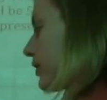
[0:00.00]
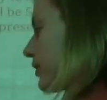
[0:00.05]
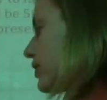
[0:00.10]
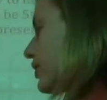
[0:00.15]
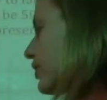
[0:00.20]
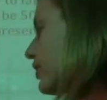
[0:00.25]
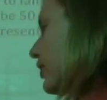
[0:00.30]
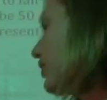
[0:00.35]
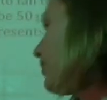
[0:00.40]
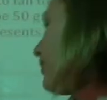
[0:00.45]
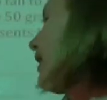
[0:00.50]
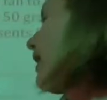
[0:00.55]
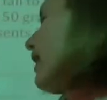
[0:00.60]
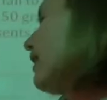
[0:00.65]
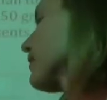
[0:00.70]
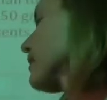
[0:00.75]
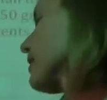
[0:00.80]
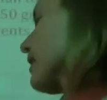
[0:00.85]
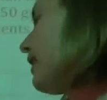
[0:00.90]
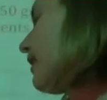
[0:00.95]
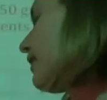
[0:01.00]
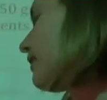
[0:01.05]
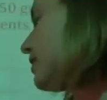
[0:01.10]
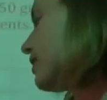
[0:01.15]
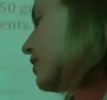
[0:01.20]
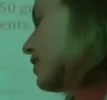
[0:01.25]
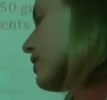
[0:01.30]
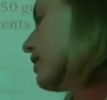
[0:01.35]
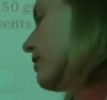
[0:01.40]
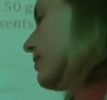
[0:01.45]
2 half-lives,
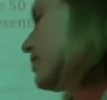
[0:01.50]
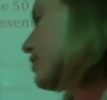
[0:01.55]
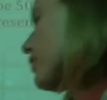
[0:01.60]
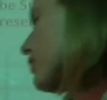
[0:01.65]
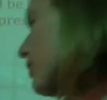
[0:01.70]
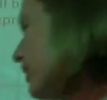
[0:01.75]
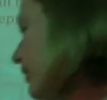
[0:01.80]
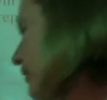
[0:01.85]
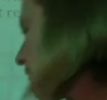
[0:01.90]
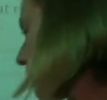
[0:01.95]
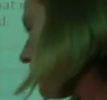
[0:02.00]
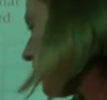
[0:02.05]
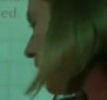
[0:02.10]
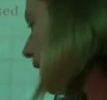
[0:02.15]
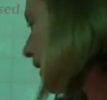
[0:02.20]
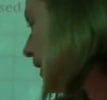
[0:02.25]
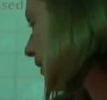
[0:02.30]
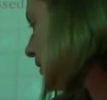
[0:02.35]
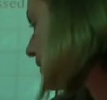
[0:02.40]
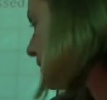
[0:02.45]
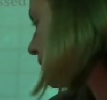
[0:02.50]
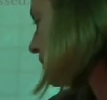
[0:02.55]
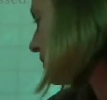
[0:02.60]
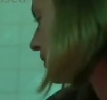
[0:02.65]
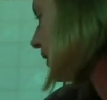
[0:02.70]
there's going to be 25, so it's